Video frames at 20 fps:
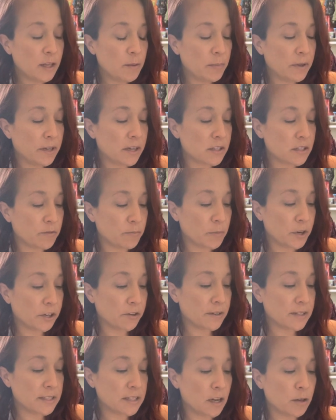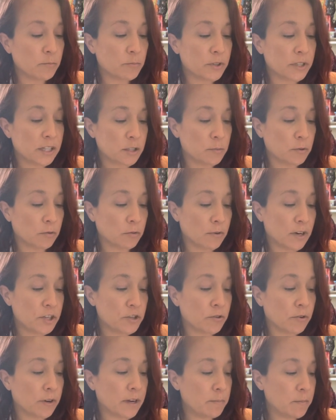because of Mercury's unpredictable
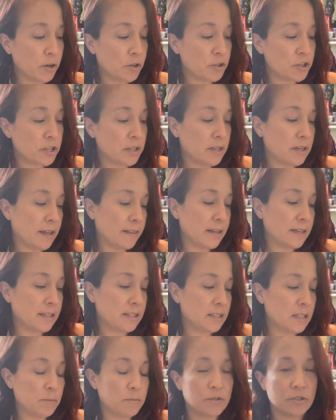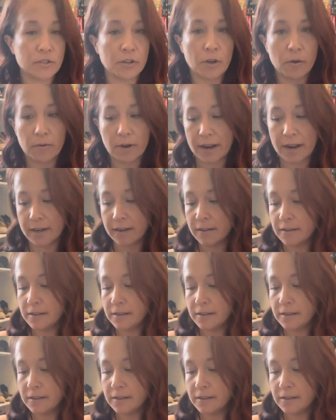retrograde motion, nothing seems to go right.